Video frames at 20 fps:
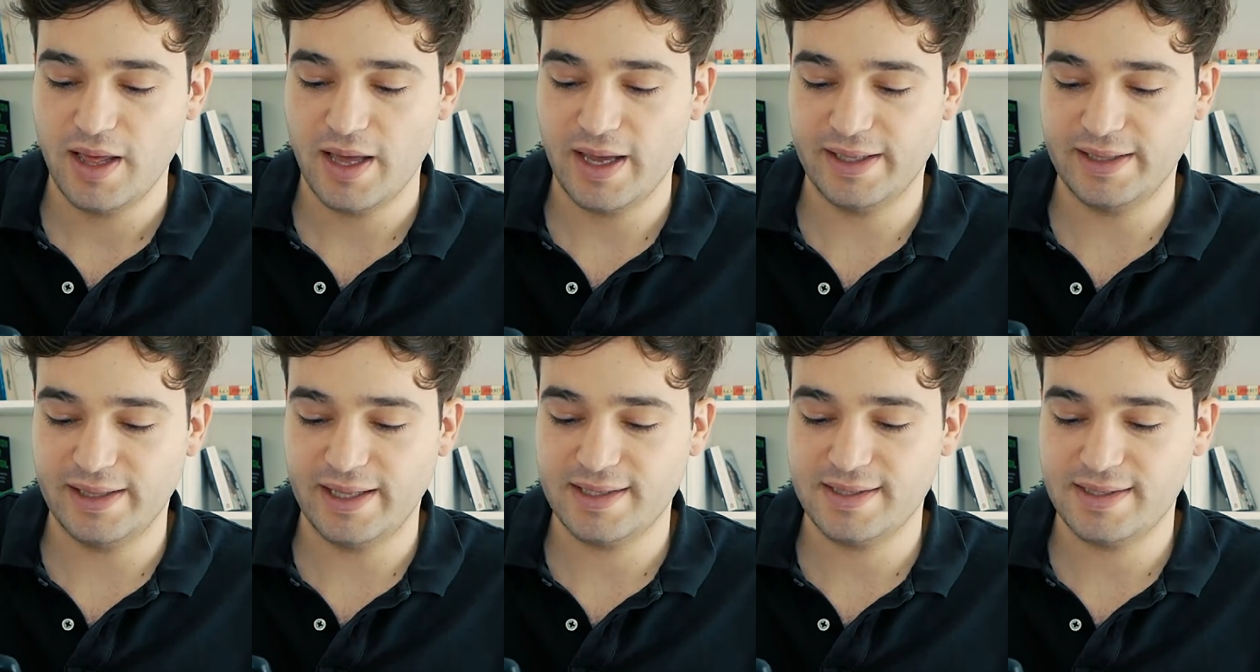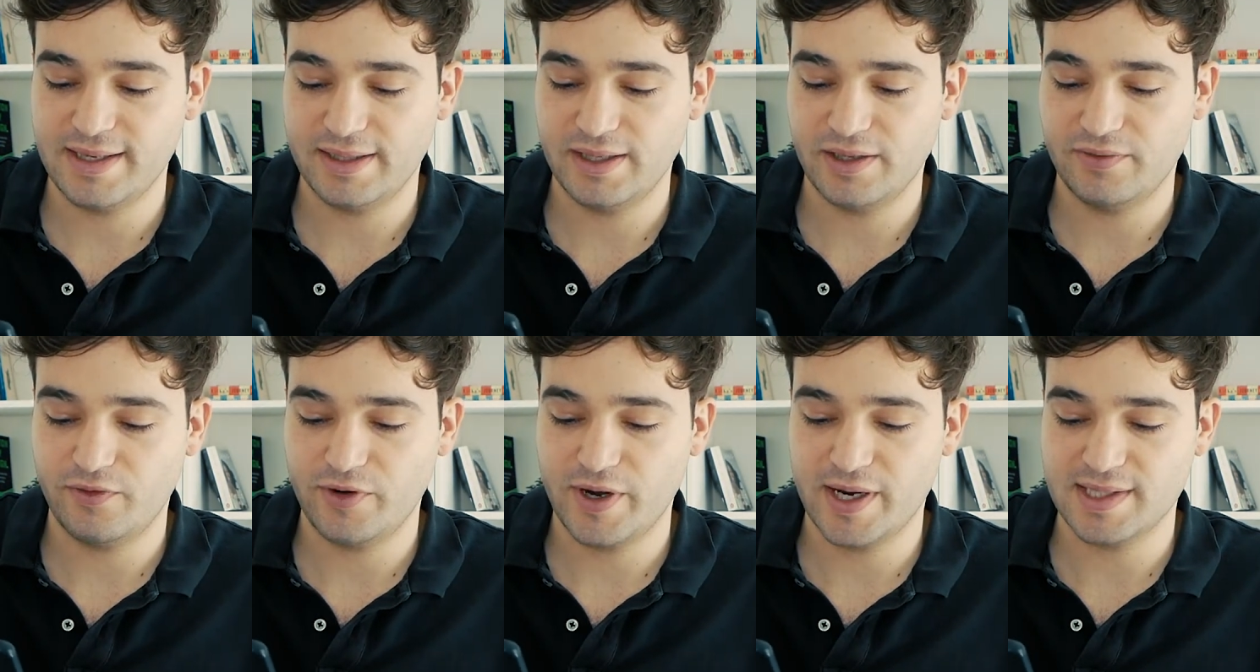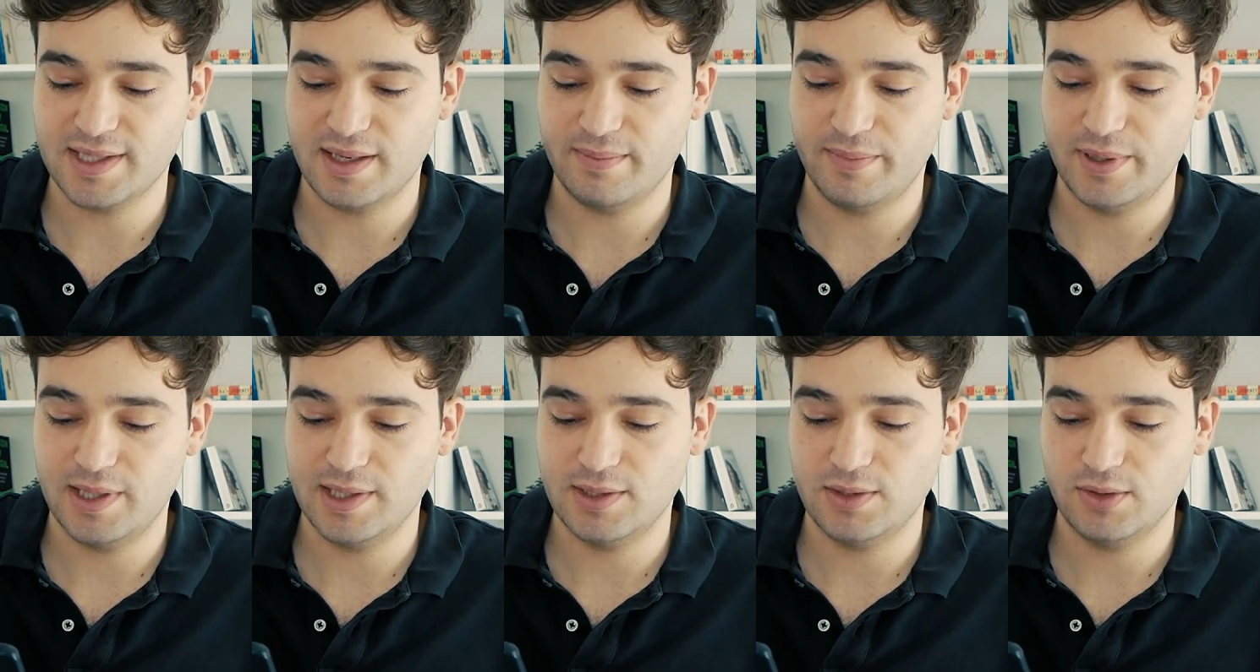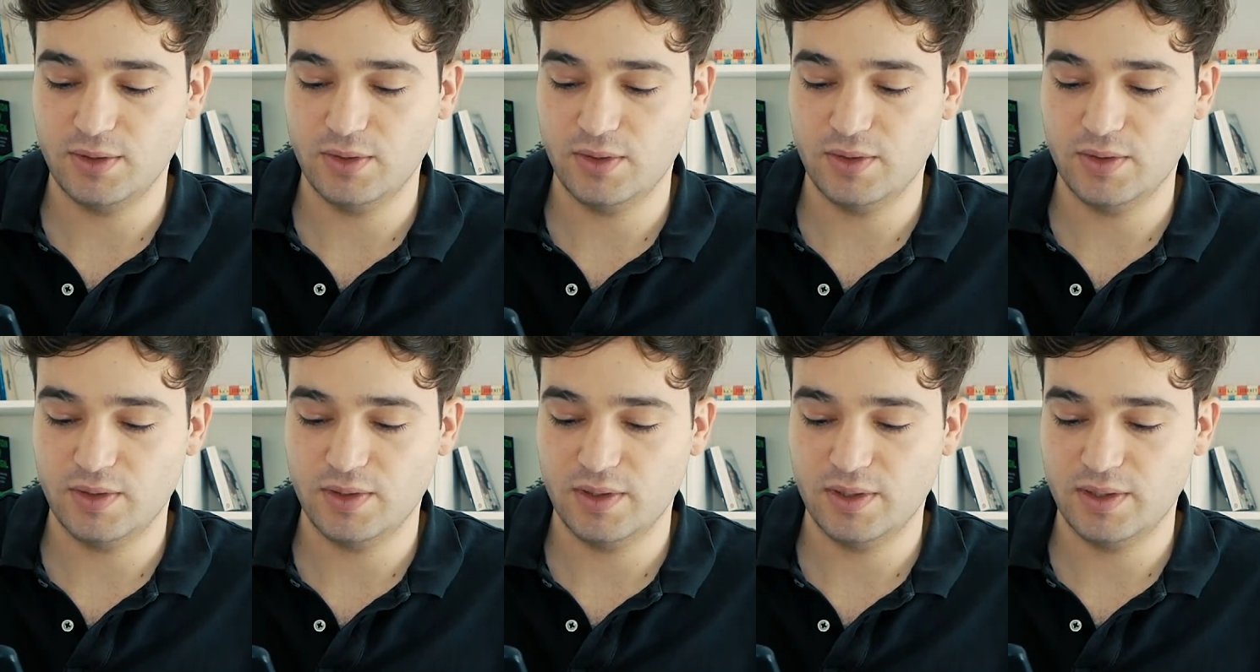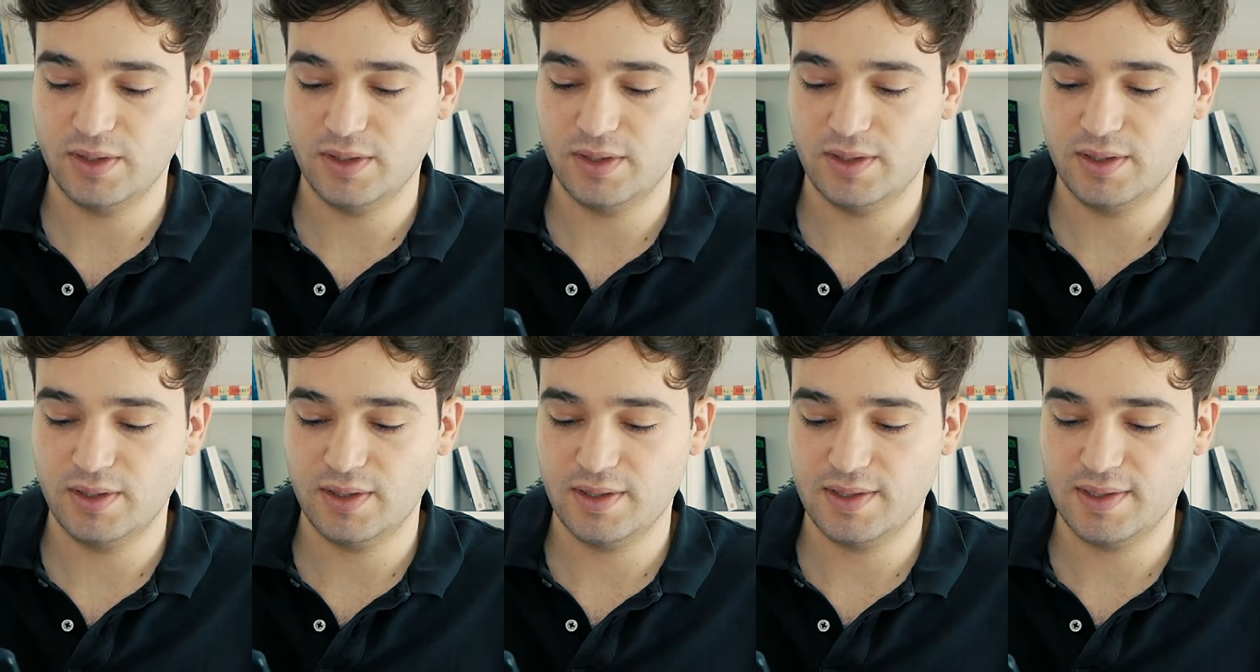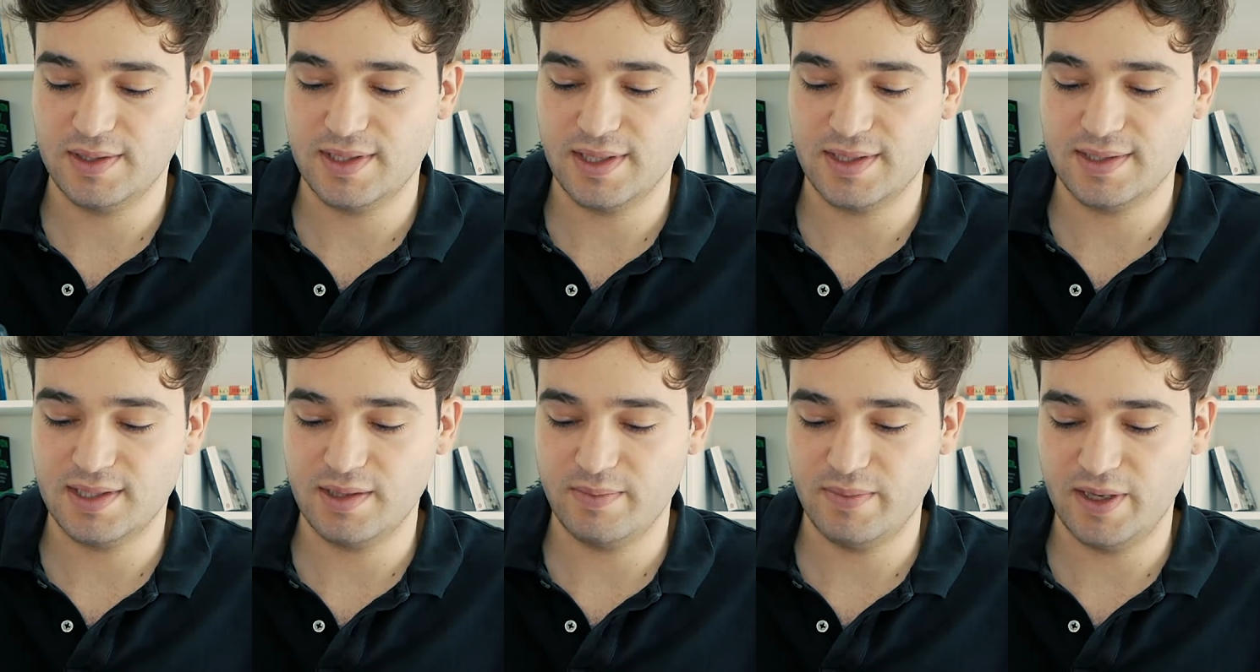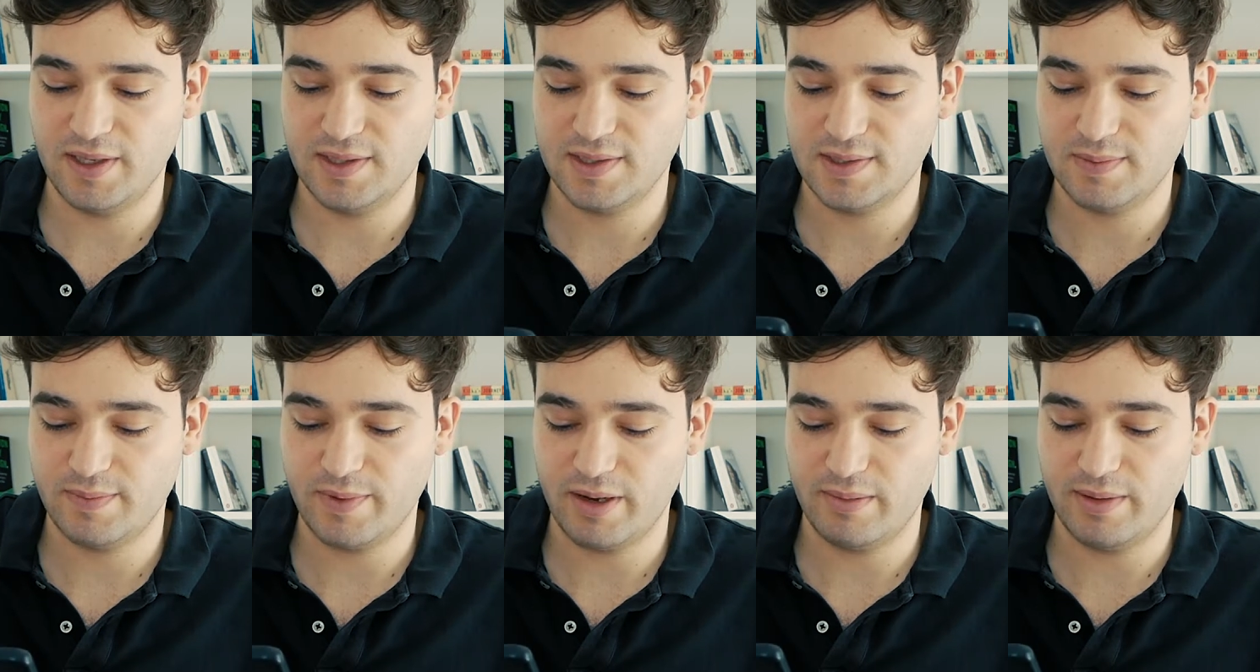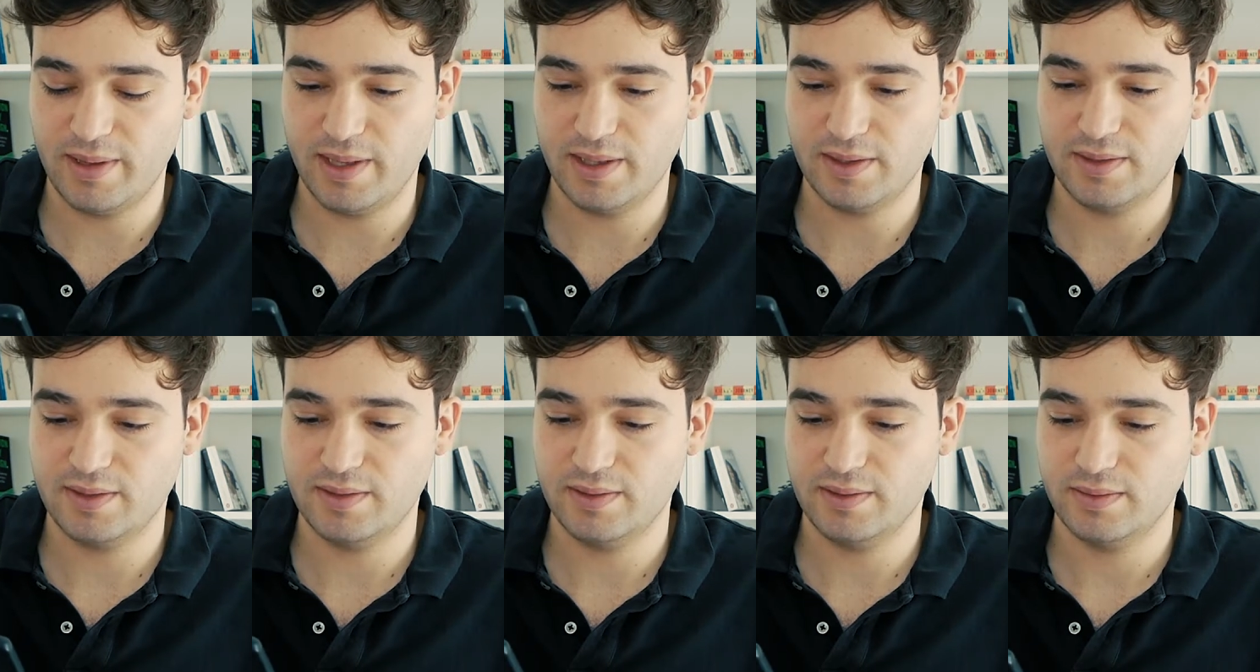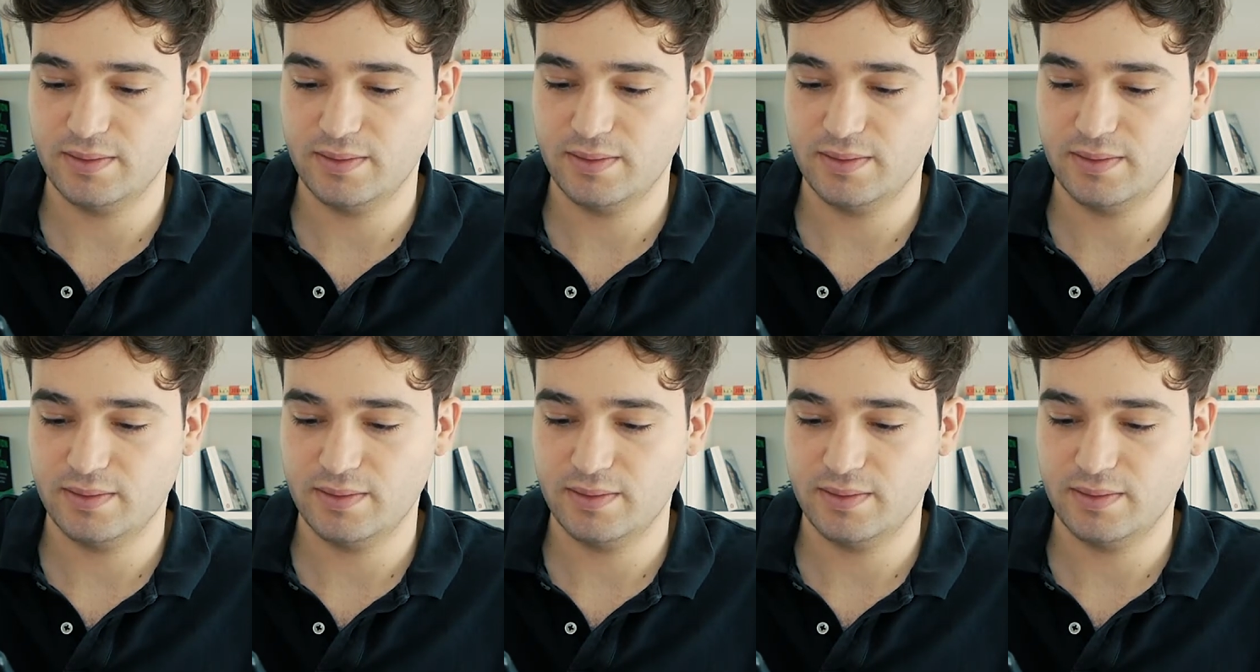and let's set it, for example, to 60 beats per minute.